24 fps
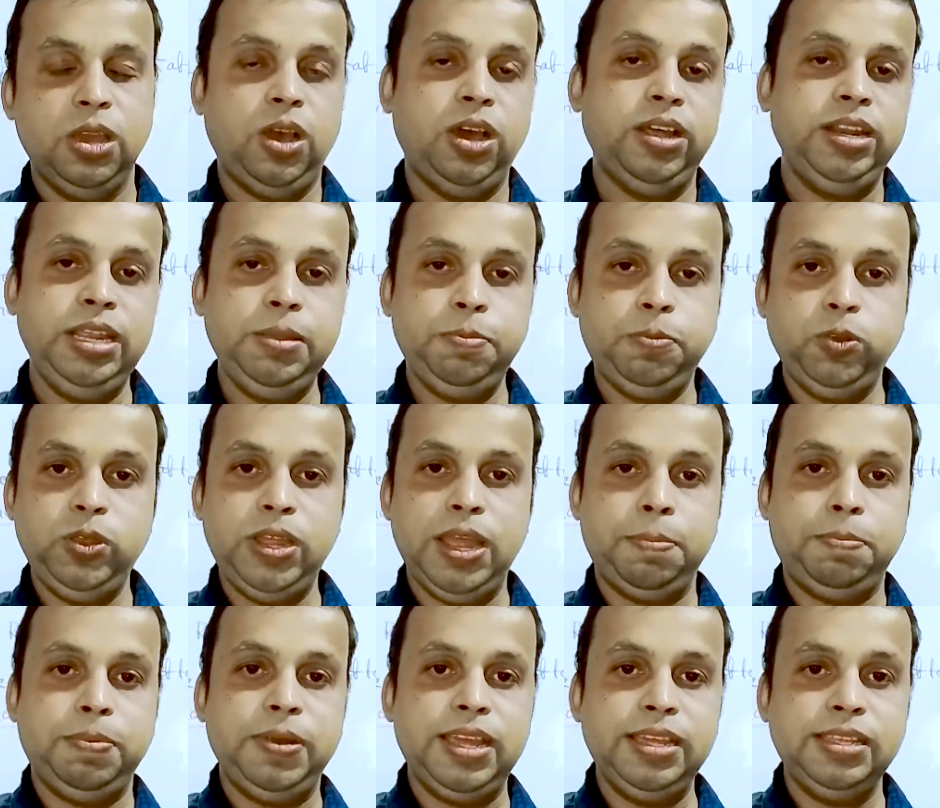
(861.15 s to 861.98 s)
or if we
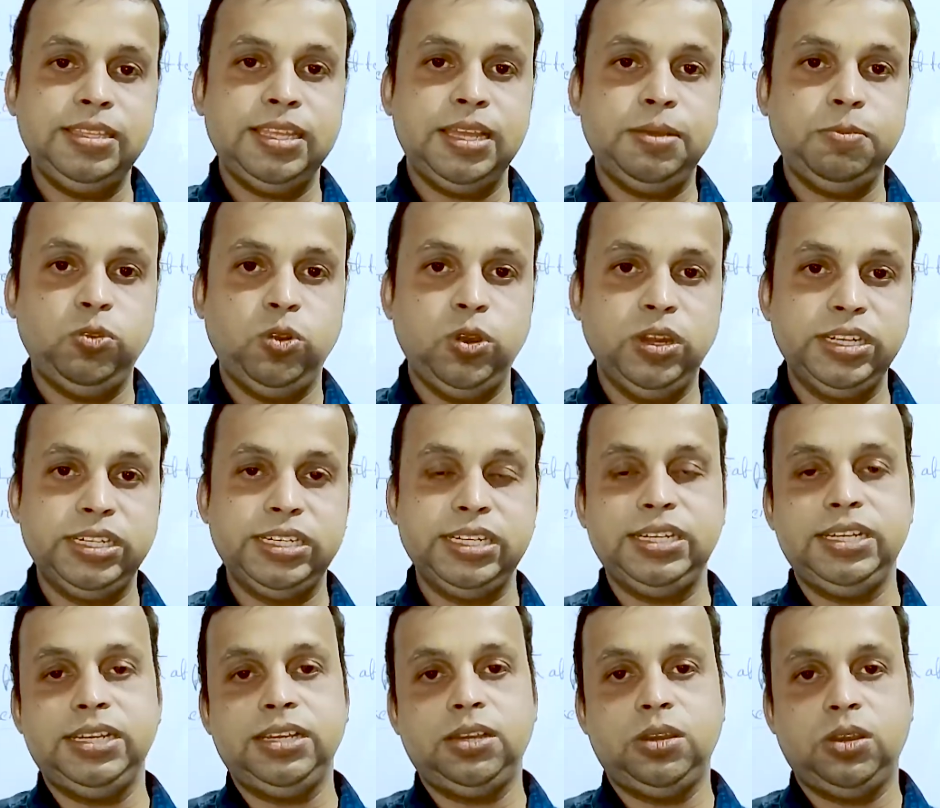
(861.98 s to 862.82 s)
apply some
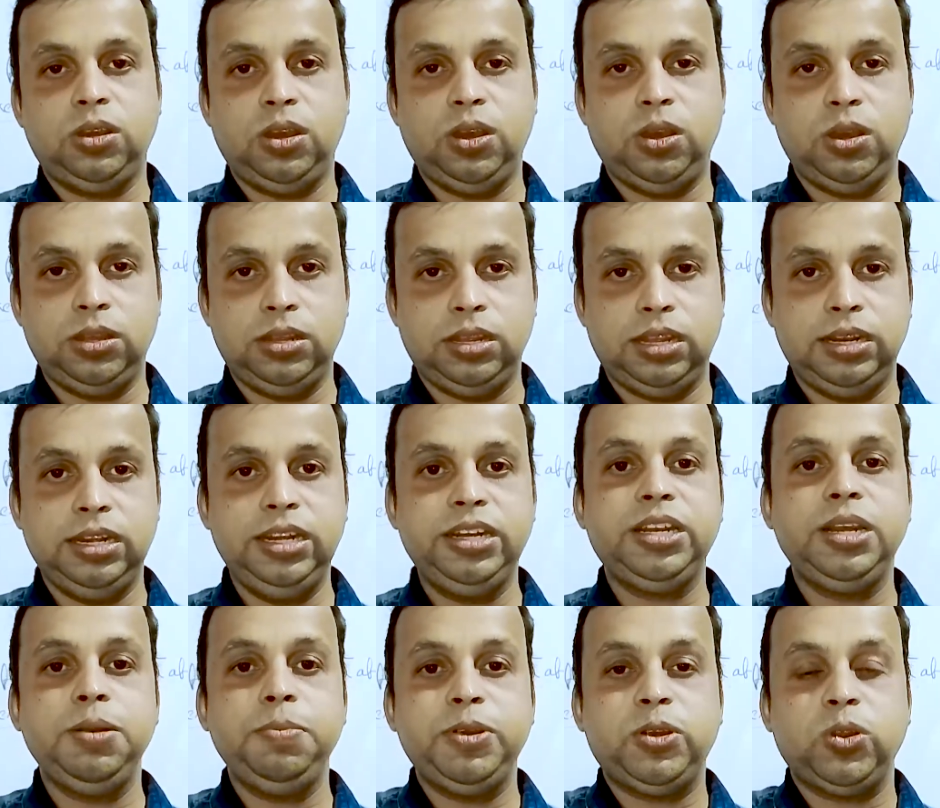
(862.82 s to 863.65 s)
water, a
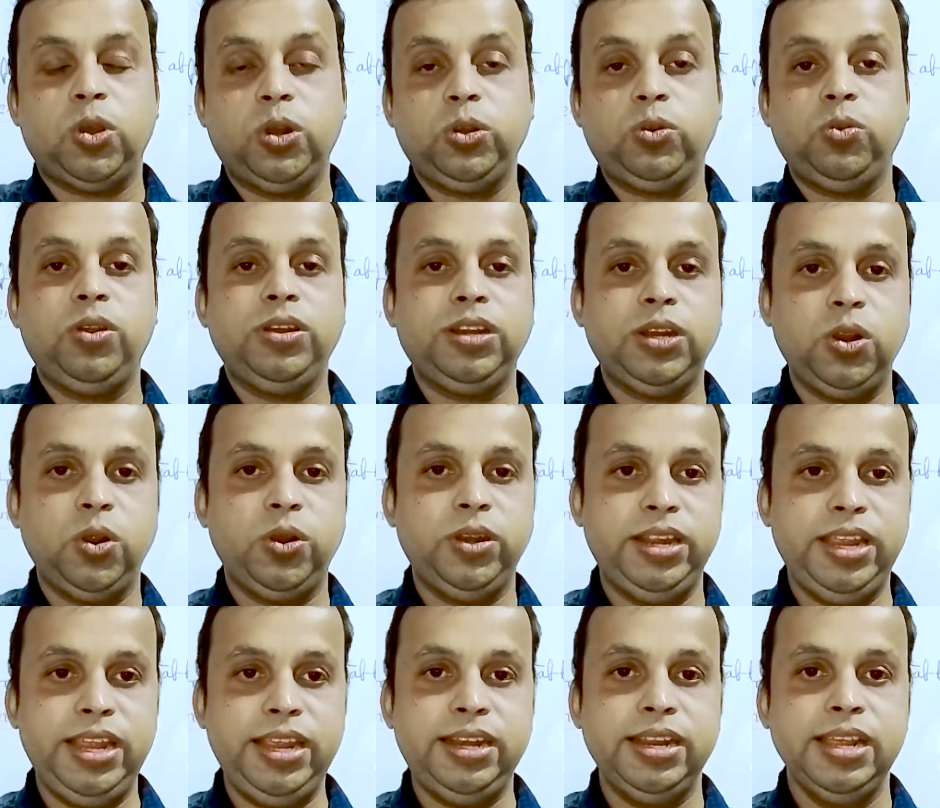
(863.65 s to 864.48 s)
little bit hot water
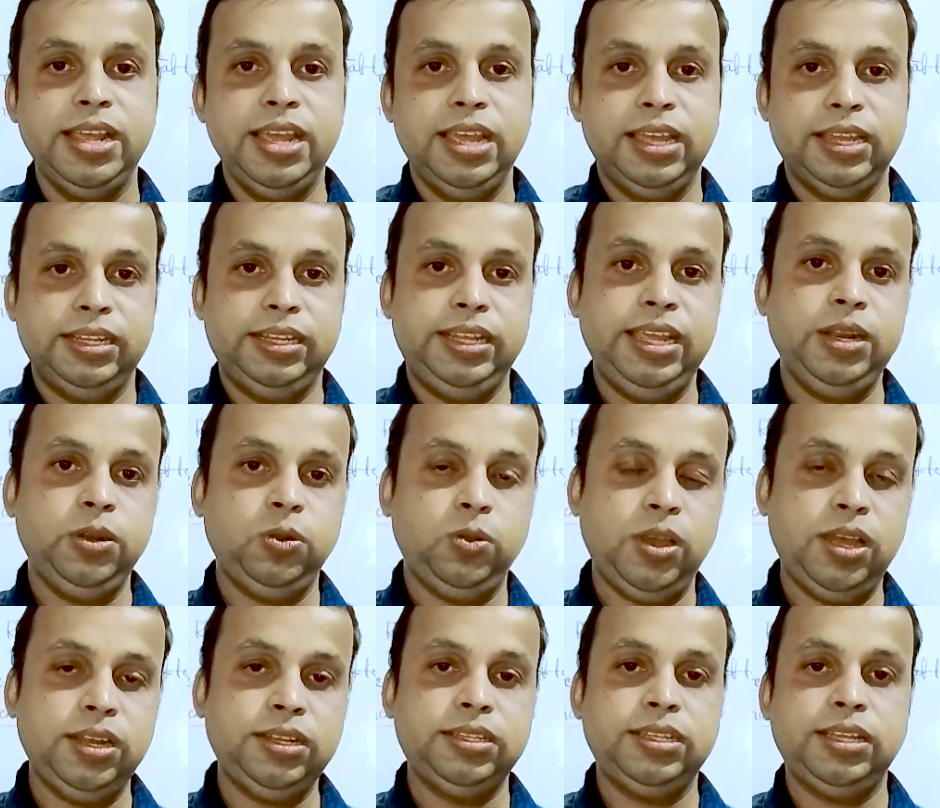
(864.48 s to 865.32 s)
on it, then
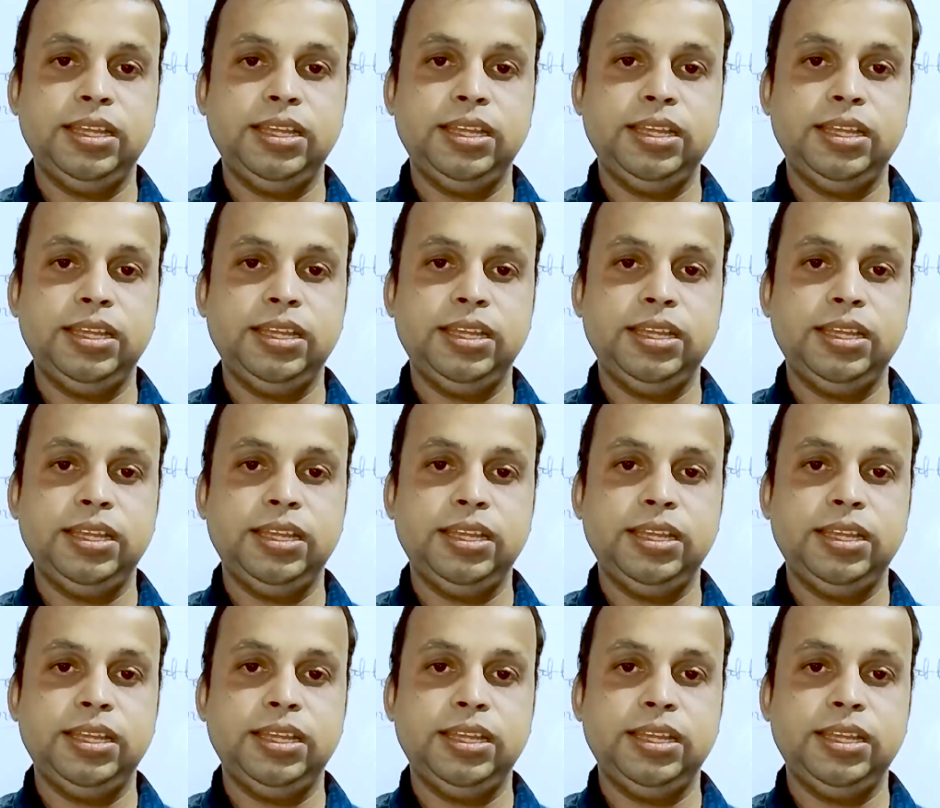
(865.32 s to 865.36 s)
what?